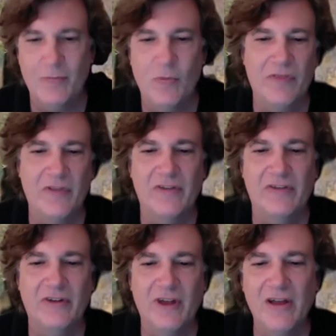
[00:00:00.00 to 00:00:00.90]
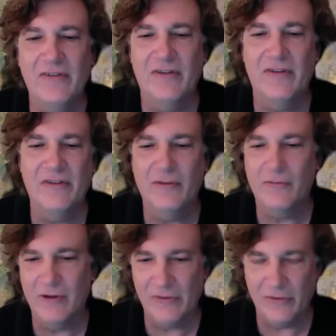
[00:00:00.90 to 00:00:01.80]
What this does is it
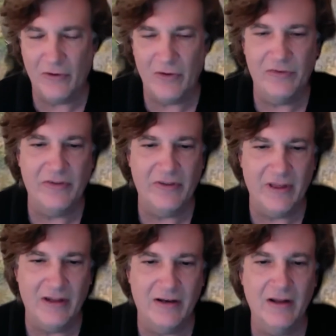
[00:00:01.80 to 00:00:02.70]
results in